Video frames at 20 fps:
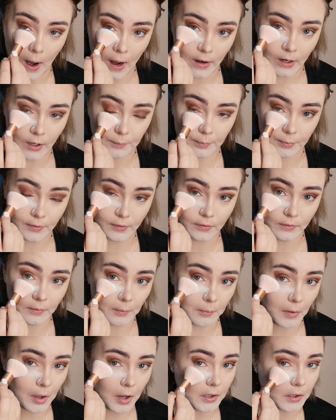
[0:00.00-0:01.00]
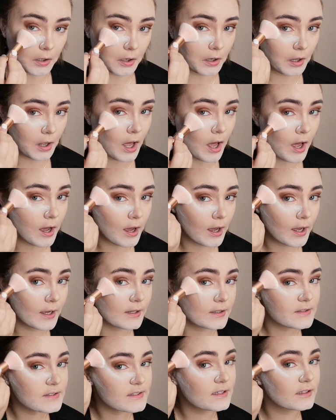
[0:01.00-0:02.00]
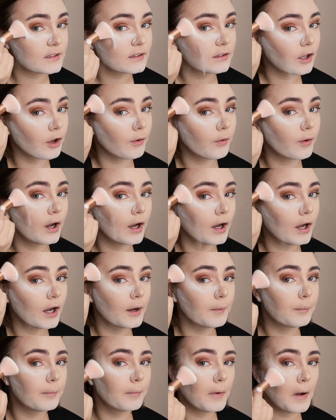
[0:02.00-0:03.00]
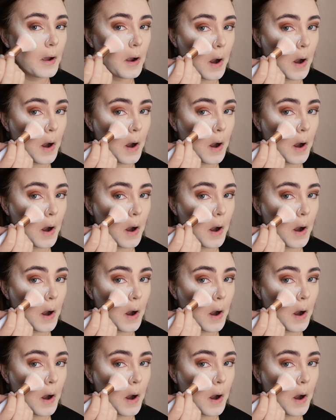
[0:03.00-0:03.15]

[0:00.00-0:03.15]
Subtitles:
And I put some under the eyes and go up.